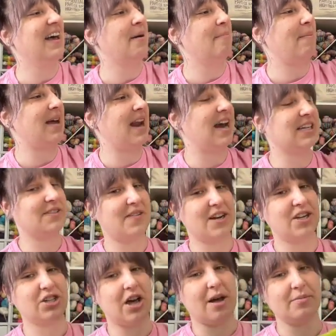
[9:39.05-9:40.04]
My next
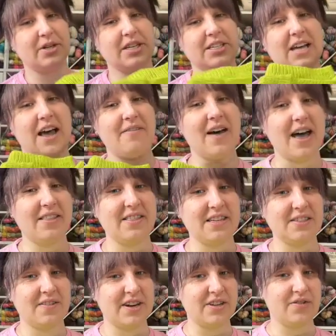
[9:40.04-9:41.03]
finished object, I've had
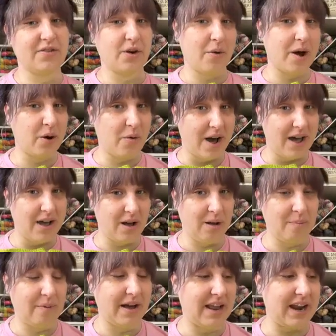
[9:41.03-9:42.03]
this finished for quite a while,
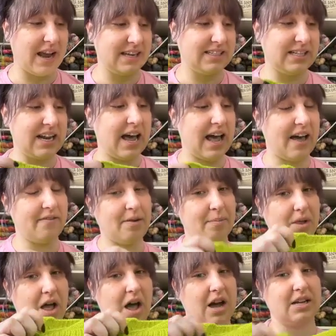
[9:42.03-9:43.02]
but I did not have it
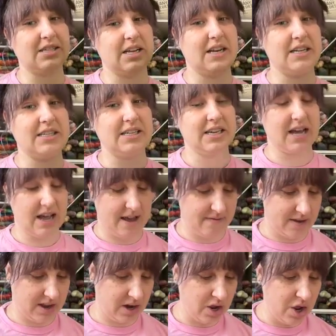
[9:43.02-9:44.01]
blocked and I did not
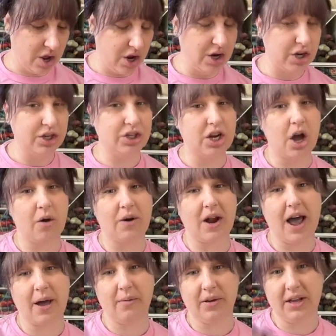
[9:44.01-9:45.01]
have it shown.
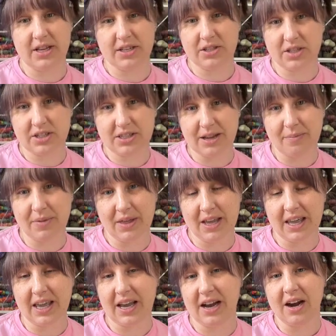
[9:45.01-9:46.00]
I will insert
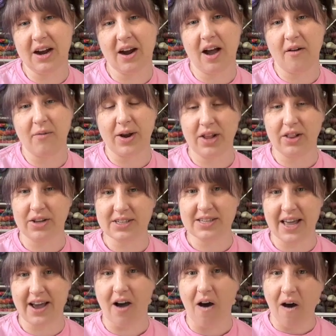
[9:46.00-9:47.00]
something here of what it looks
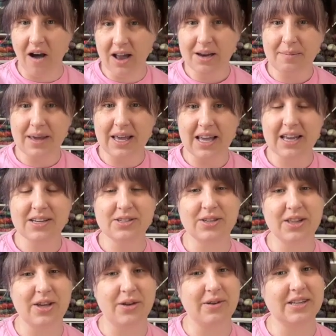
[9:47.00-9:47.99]
like on me so
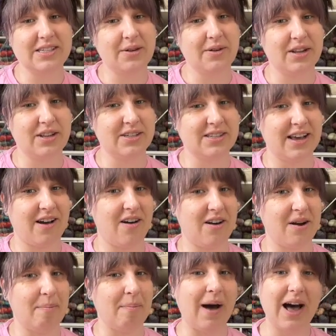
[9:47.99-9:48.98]
that you can see what it looks like on
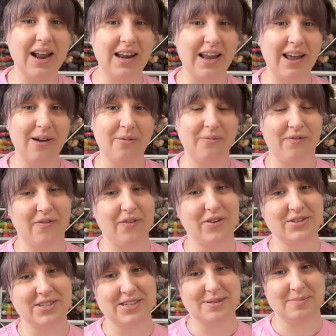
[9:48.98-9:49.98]
a body
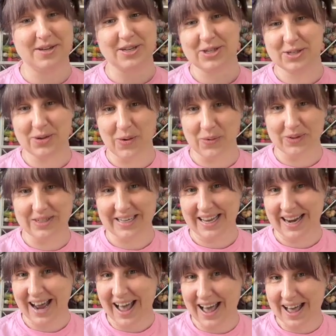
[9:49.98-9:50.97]
versus me just holding
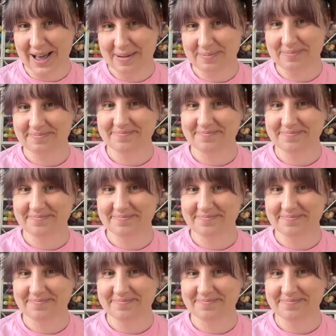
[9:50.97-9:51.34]
it up.